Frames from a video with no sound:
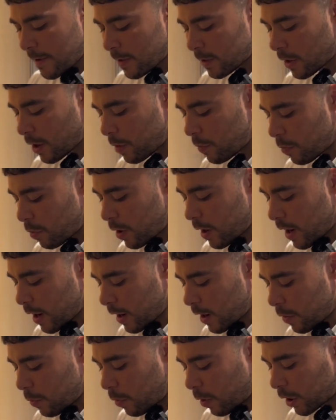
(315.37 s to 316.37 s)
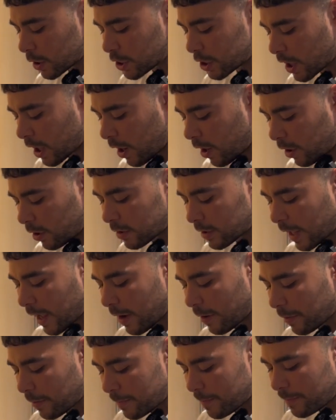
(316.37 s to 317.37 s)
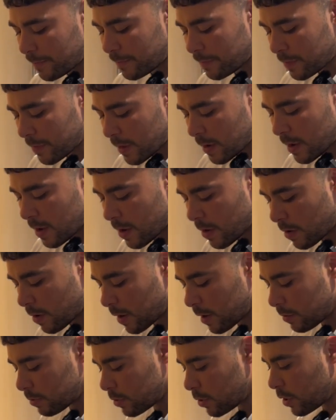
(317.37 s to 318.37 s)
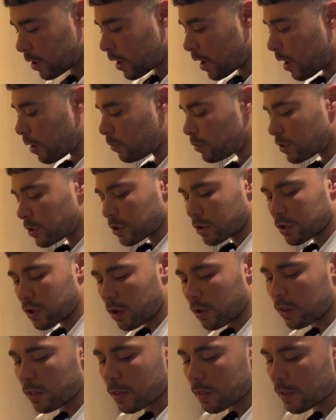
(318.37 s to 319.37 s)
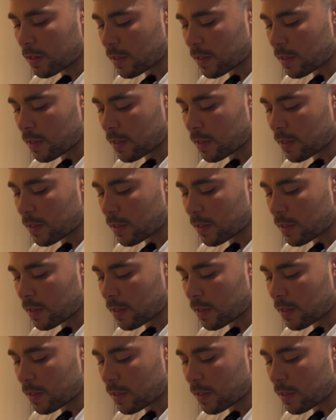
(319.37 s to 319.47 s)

Don't worry. I'm going to wash it all down. And I'm doing loads of salt.